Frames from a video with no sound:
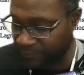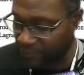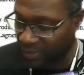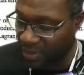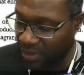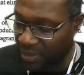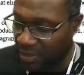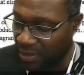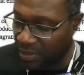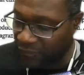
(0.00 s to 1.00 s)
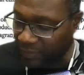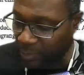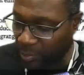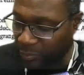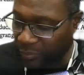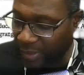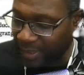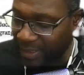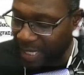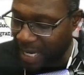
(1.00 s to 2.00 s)
If I remember
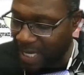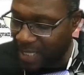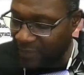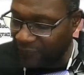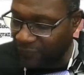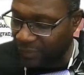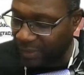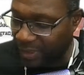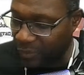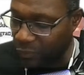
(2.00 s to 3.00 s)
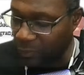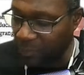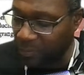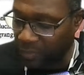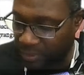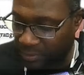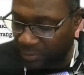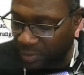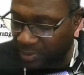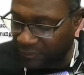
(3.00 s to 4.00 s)
right, I for a hoop, which
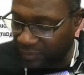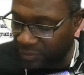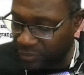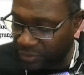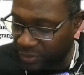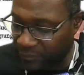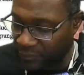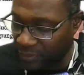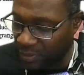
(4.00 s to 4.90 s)
moment of inertia,